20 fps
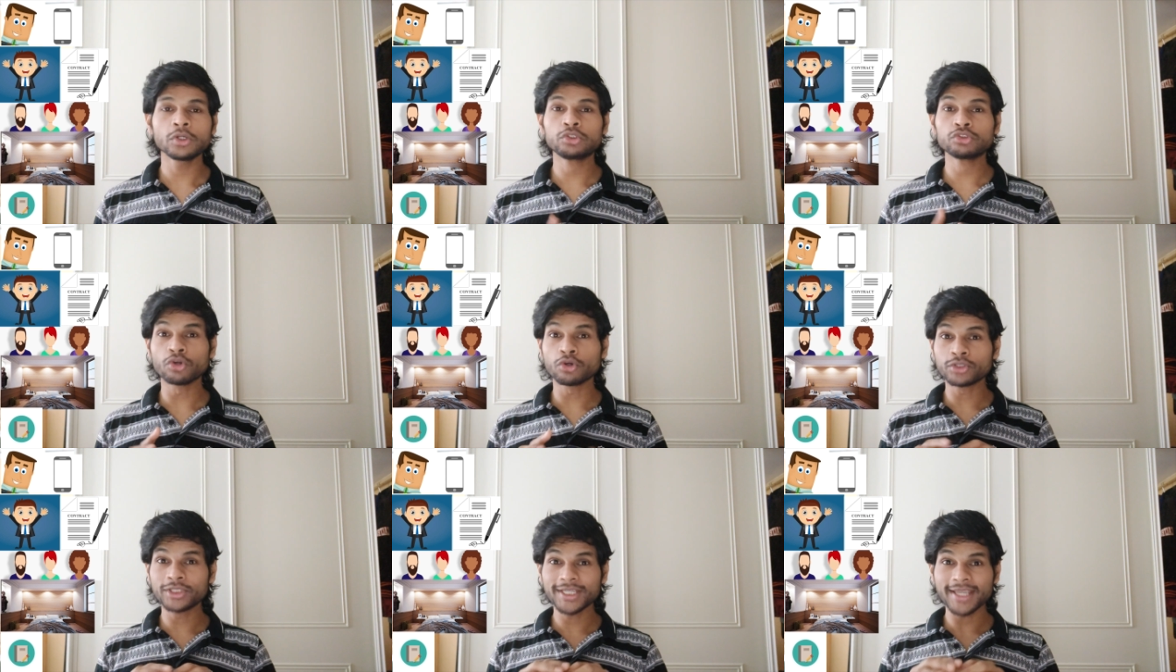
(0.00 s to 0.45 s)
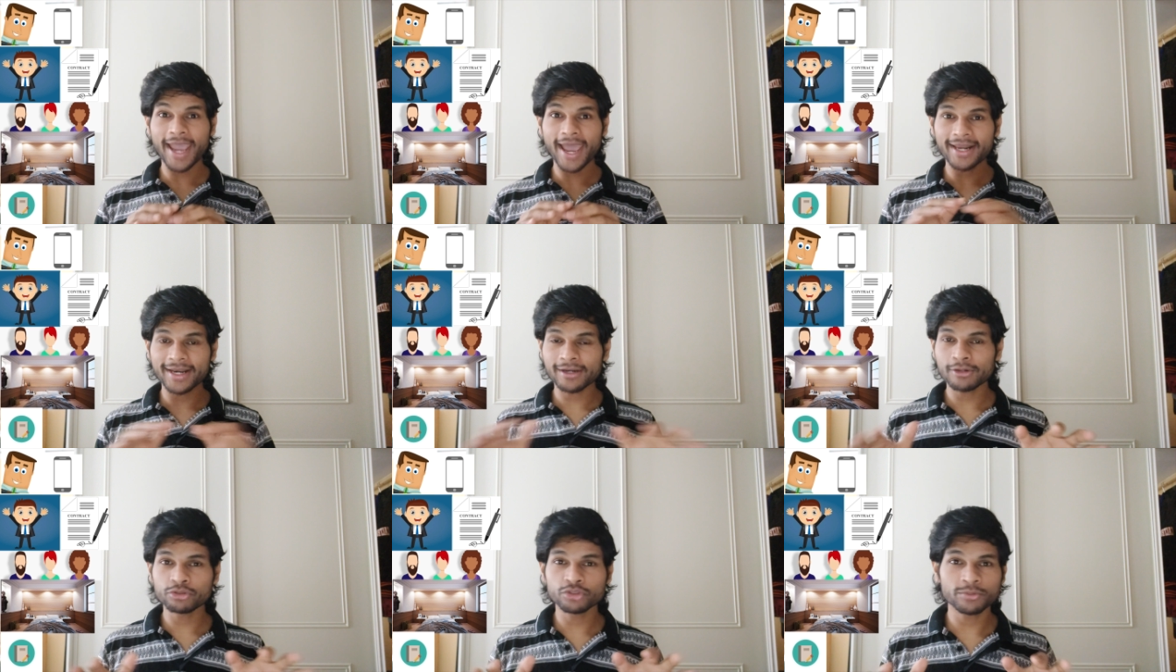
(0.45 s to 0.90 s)
so the
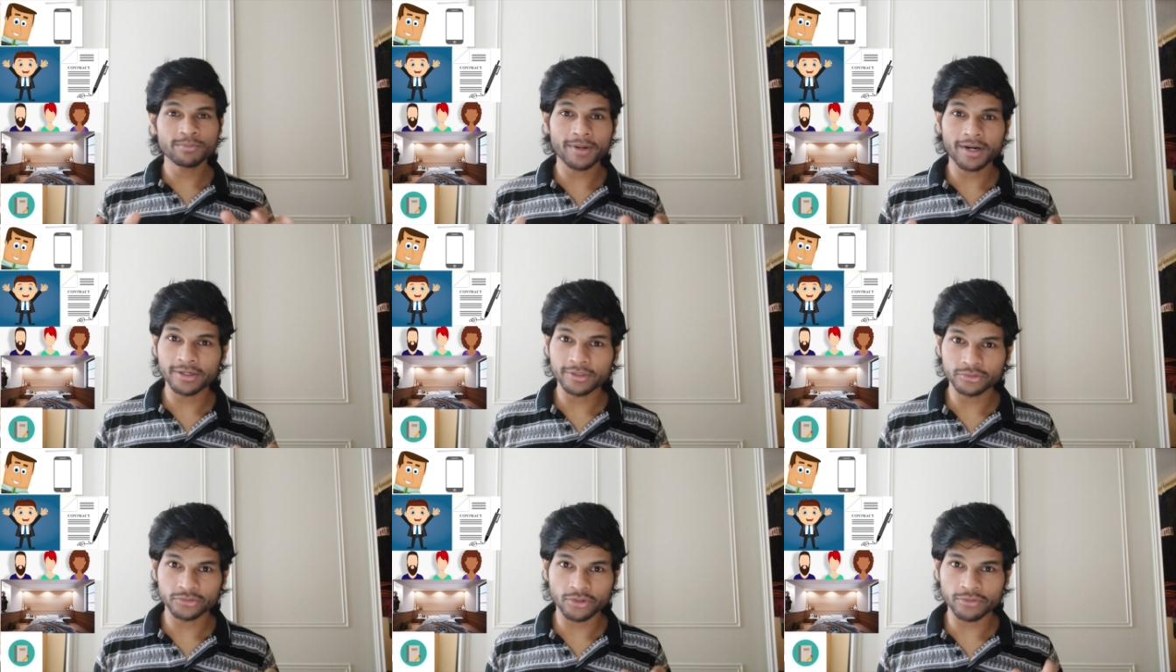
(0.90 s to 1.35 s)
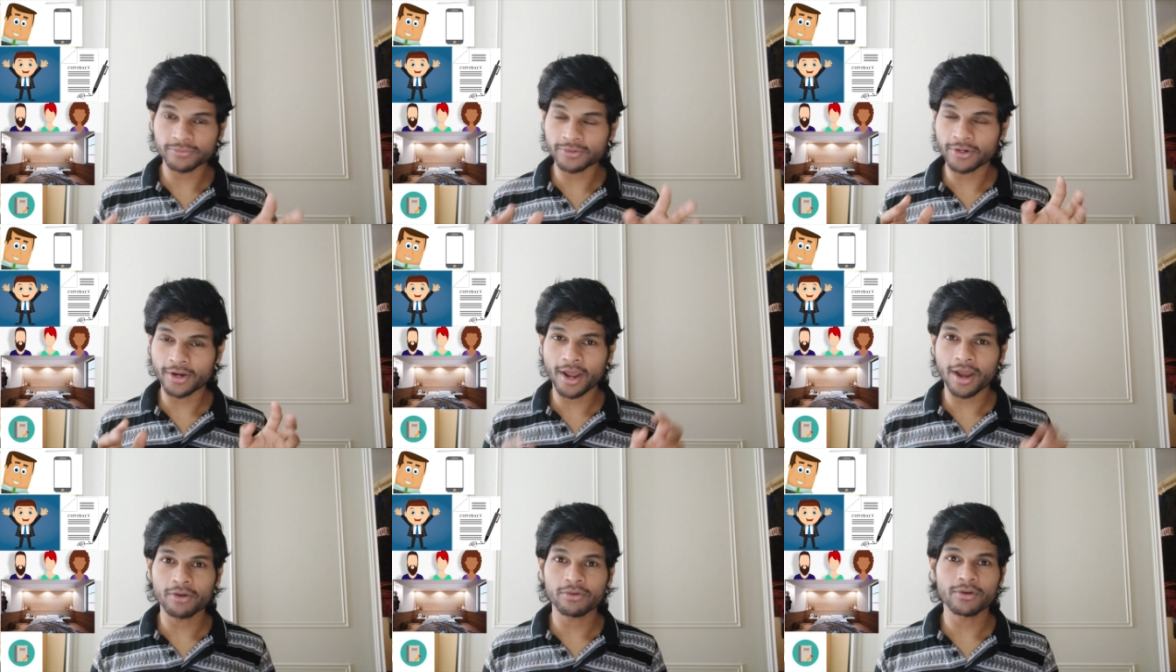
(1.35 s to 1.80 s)
analogy part is
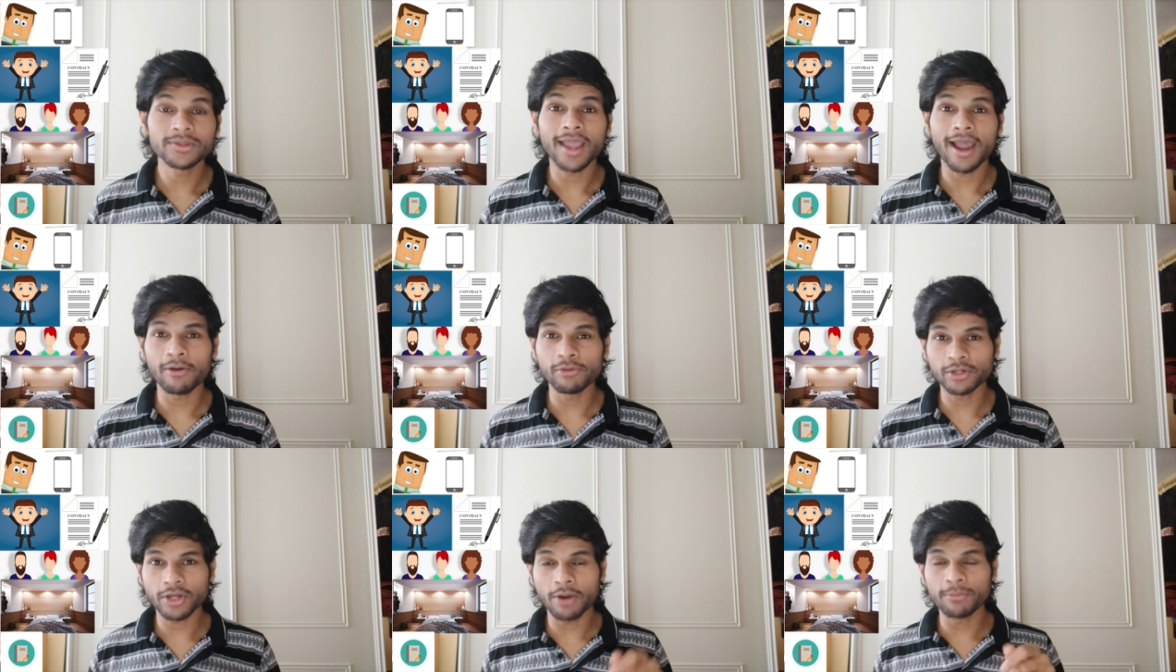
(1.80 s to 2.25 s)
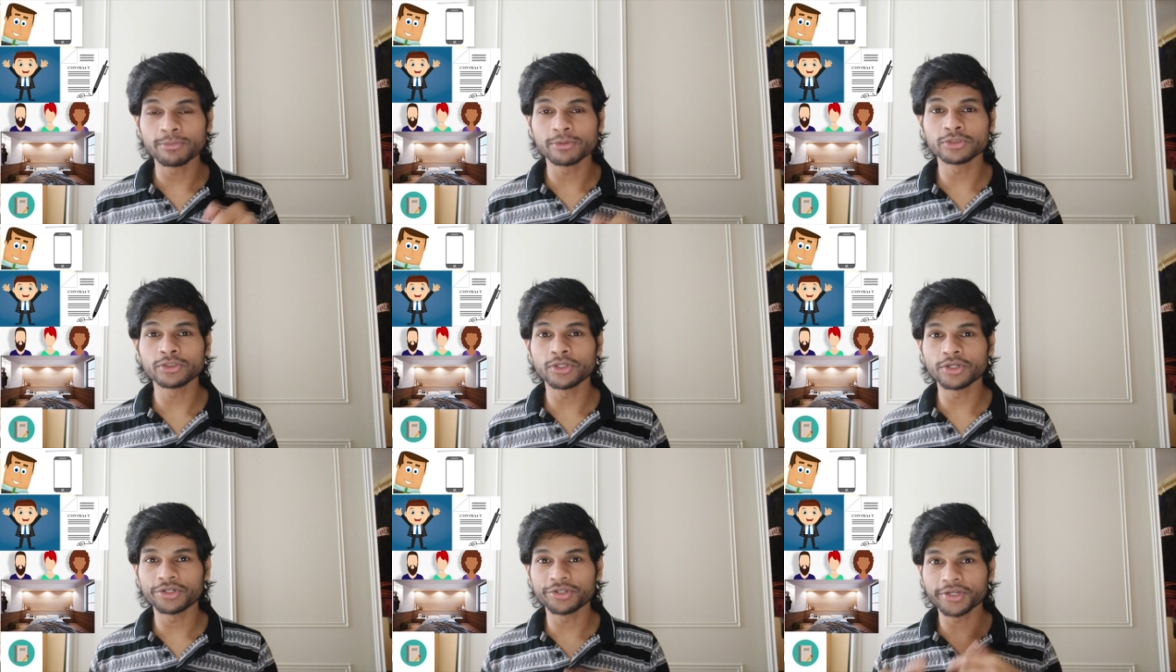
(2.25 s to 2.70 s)
over now i'll come
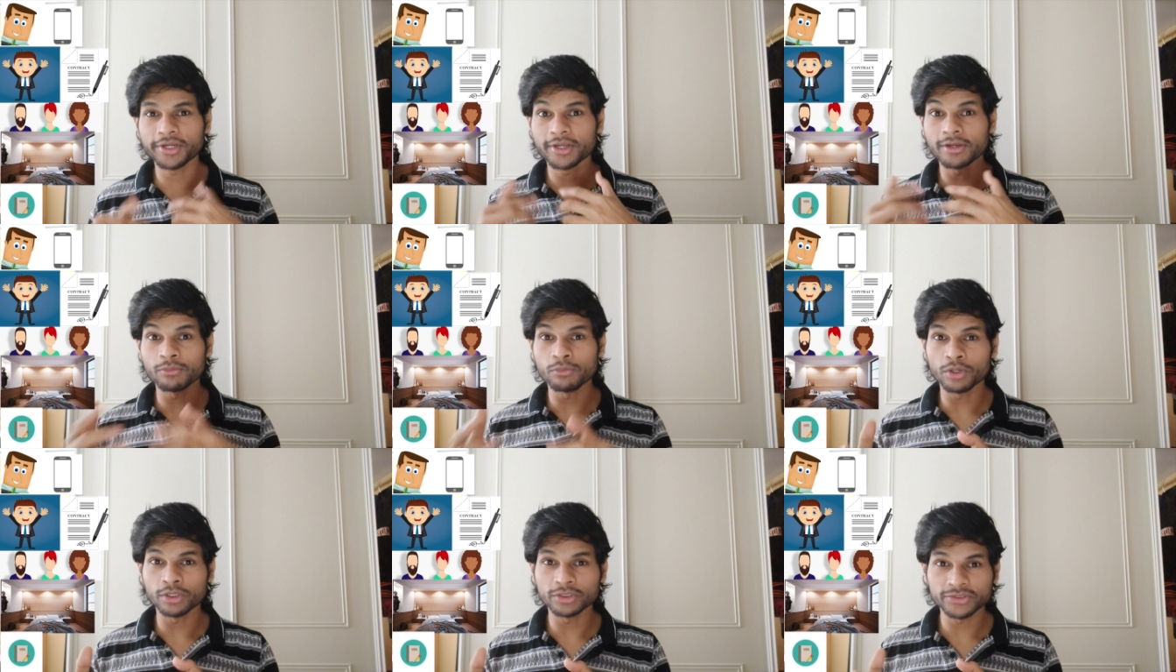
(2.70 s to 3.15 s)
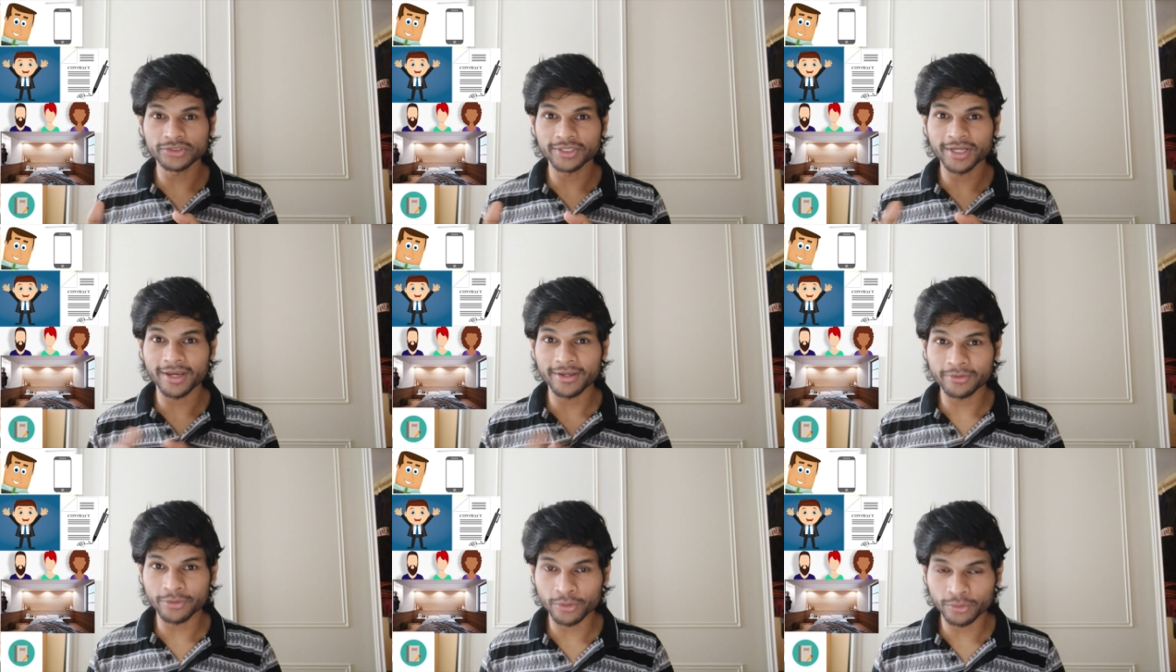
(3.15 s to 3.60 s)
to the real world
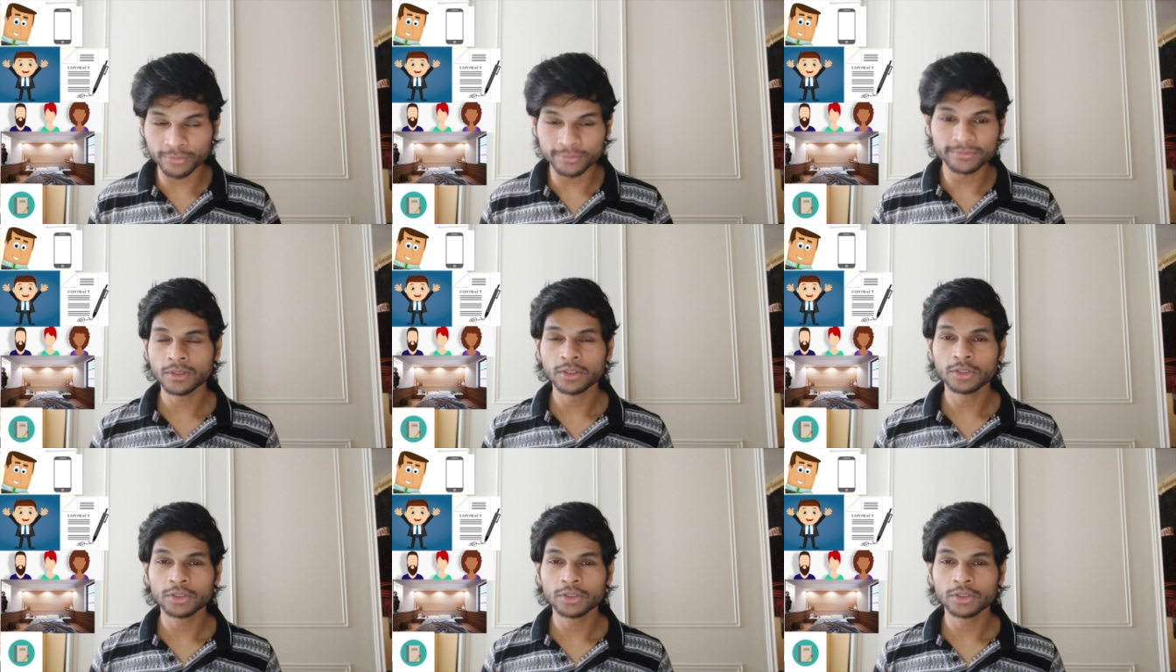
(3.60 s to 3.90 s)
scenario